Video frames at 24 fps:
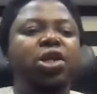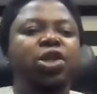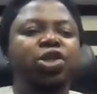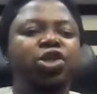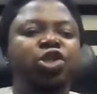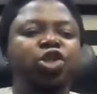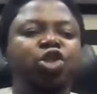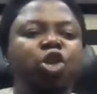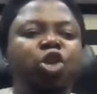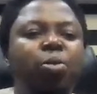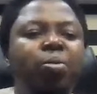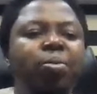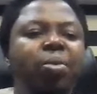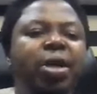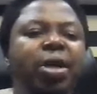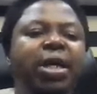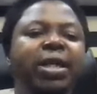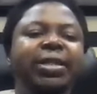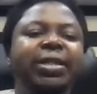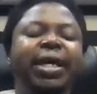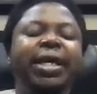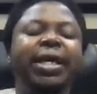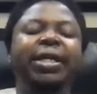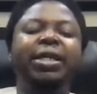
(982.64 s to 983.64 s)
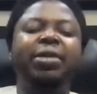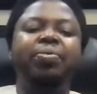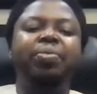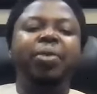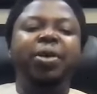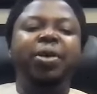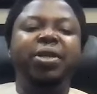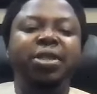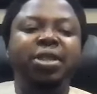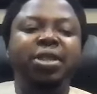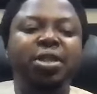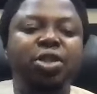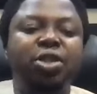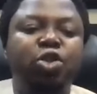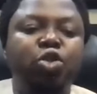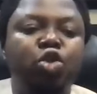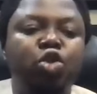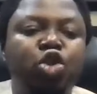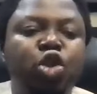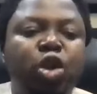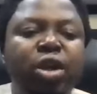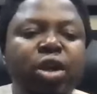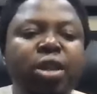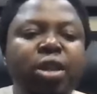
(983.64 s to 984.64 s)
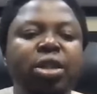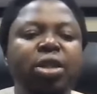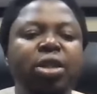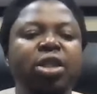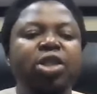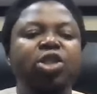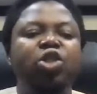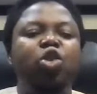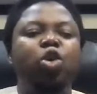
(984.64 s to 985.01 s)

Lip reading: Some intending persons to join this